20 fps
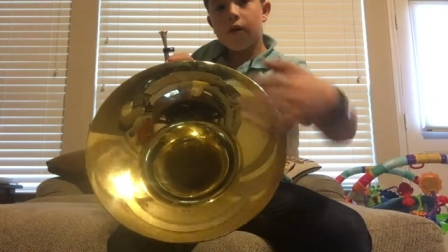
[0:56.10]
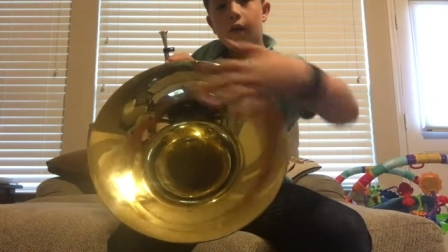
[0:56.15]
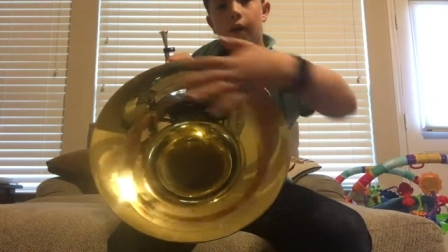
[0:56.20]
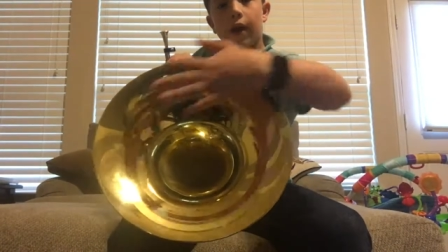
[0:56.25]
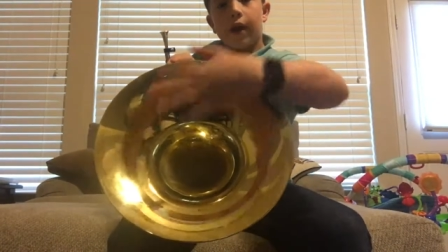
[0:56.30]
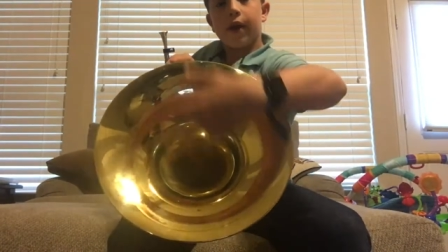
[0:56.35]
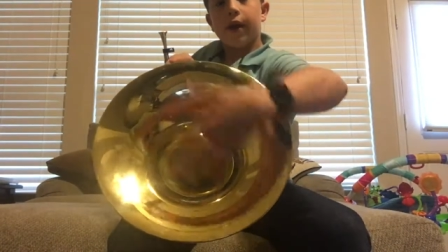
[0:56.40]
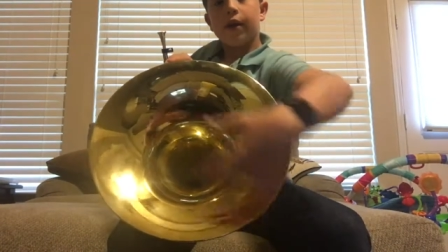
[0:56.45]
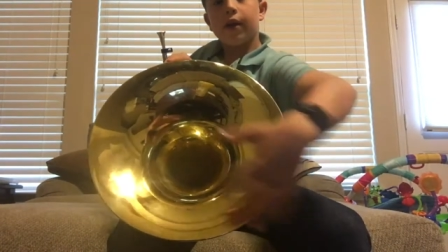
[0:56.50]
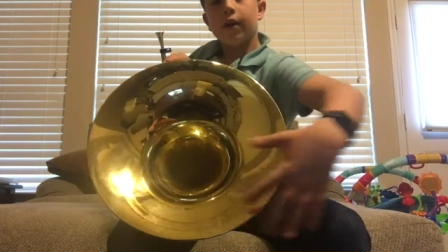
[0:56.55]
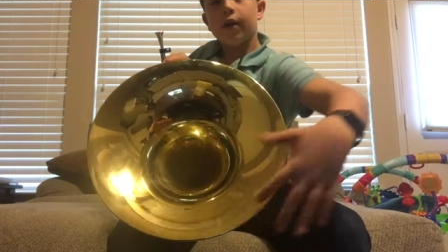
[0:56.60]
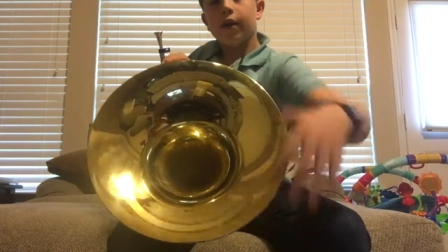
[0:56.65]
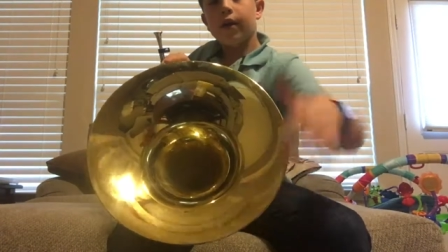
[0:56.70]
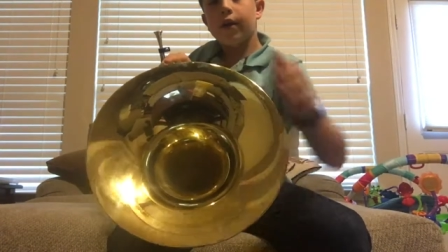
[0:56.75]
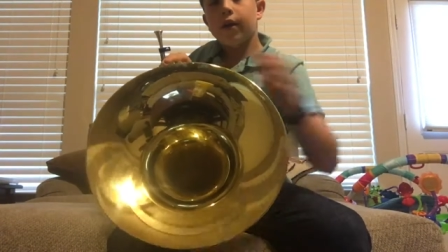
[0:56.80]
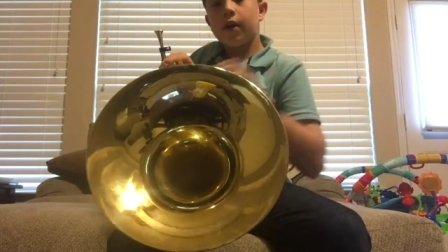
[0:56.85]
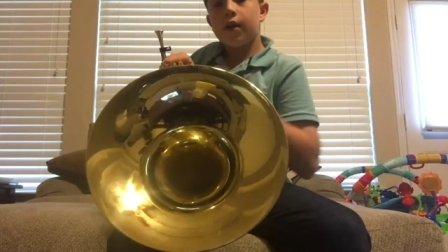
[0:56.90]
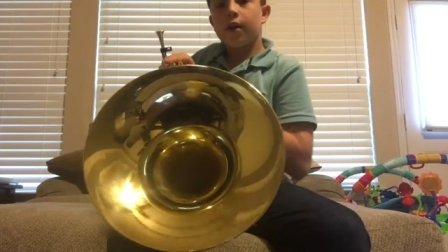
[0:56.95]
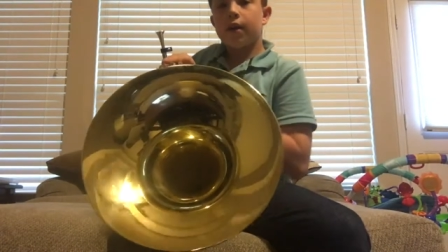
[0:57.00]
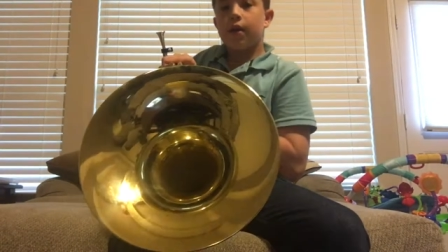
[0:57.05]
right here,
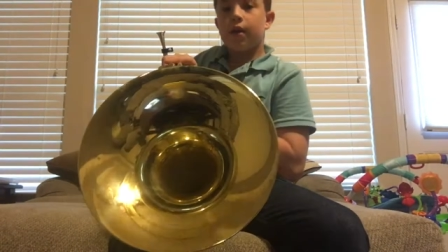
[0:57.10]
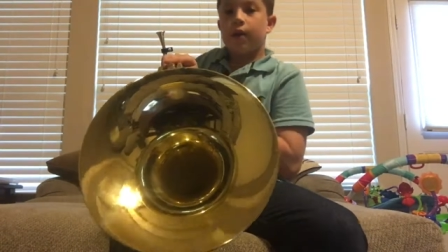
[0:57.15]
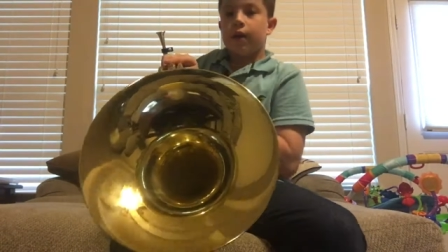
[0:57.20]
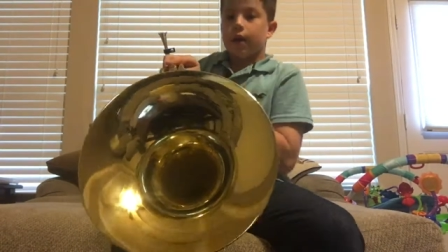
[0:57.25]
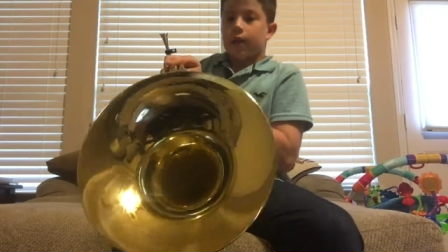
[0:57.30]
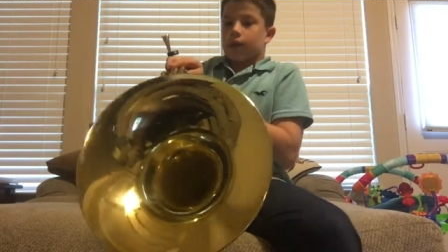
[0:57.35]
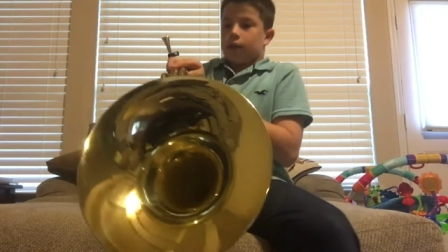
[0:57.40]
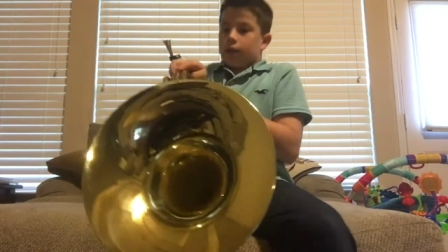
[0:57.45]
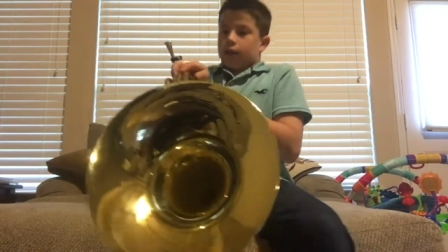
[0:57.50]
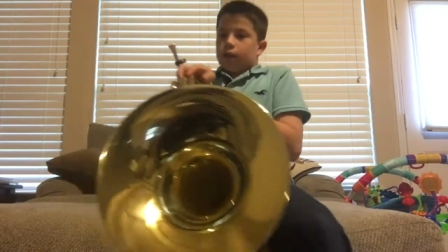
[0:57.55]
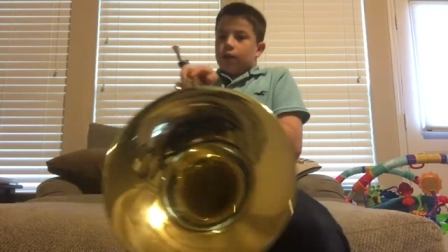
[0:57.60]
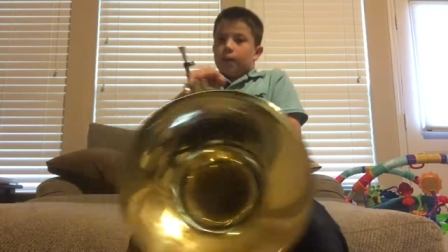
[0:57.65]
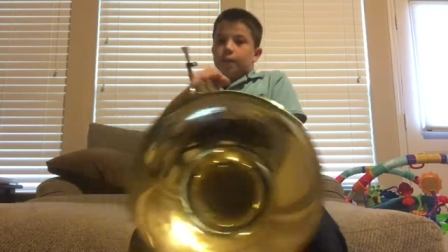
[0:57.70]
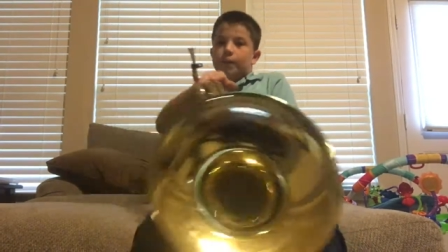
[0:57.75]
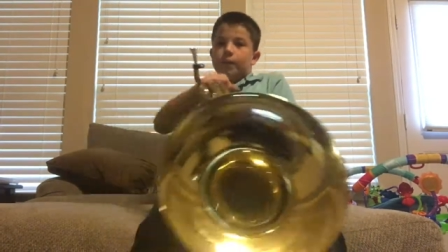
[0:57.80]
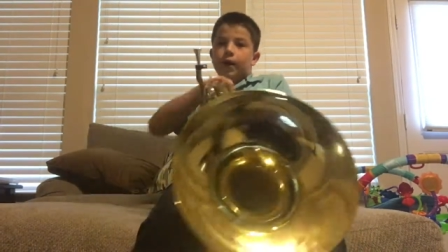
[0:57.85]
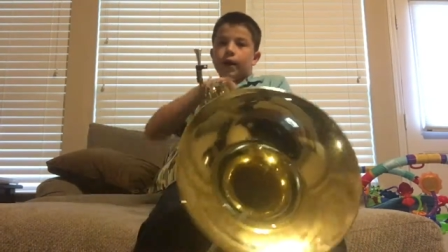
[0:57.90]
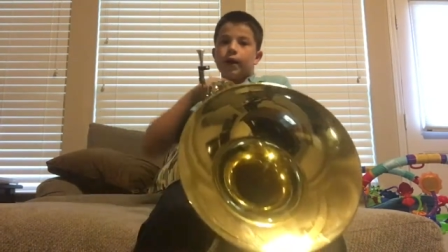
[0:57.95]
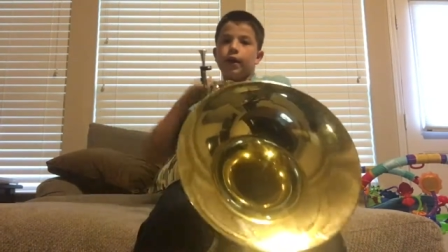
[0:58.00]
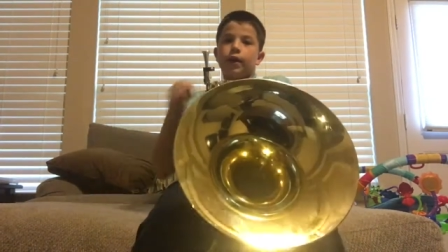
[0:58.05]
and to
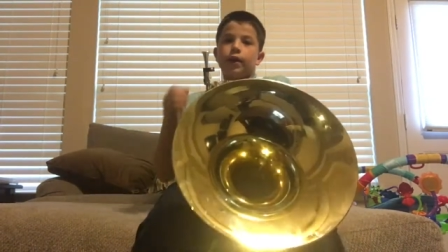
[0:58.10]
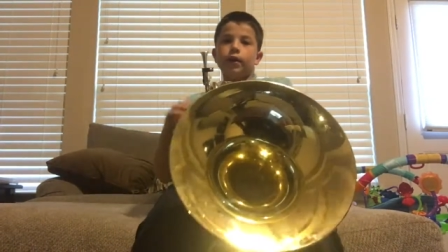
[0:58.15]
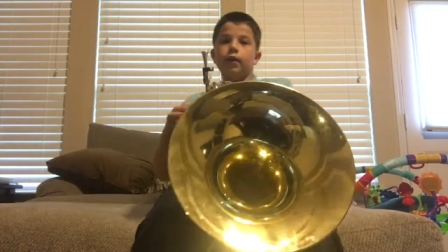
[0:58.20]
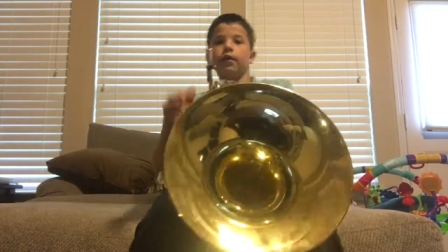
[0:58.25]
play